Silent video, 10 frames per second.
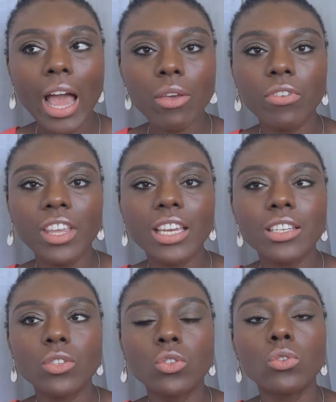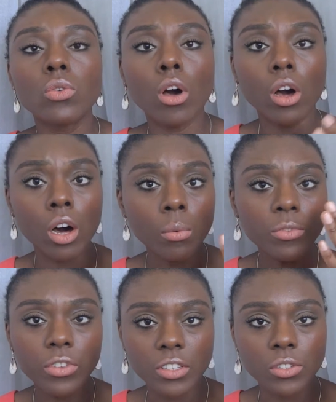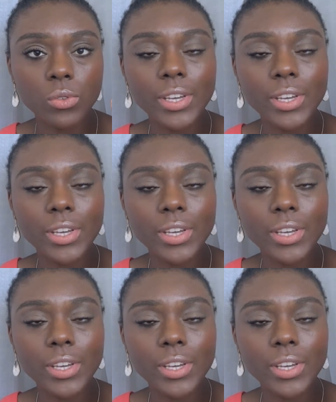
I think it is too obvious.